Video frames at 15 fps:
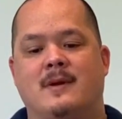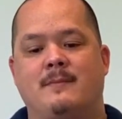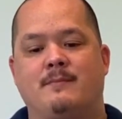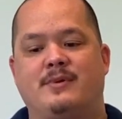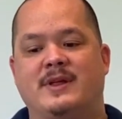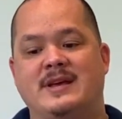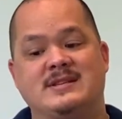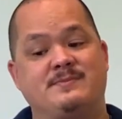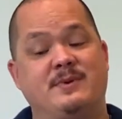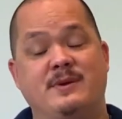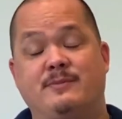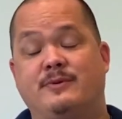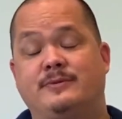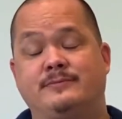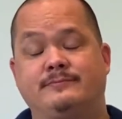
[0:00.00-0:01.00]
place
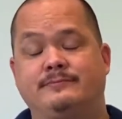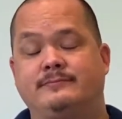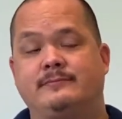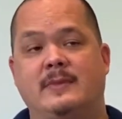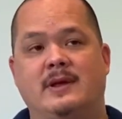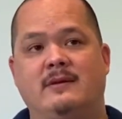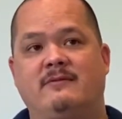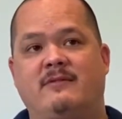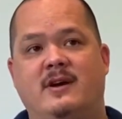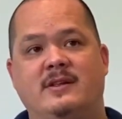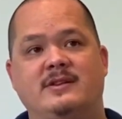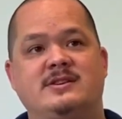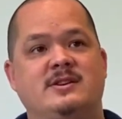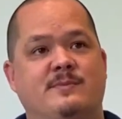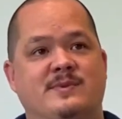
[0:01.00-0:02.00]
people in
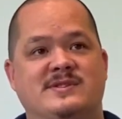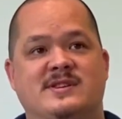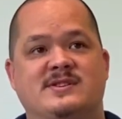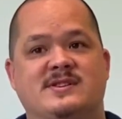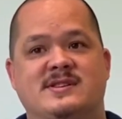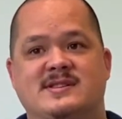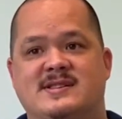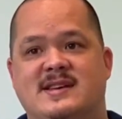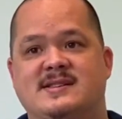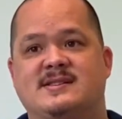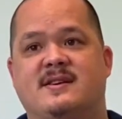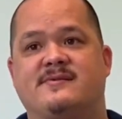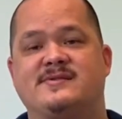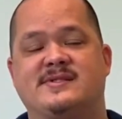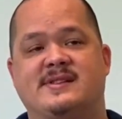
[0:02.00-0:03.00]
volunteer positions, they
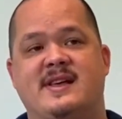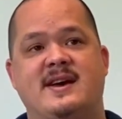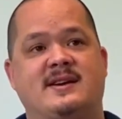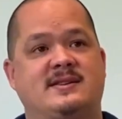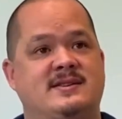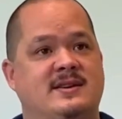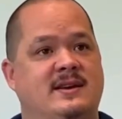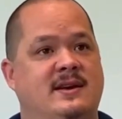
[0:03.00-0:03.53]
self-select.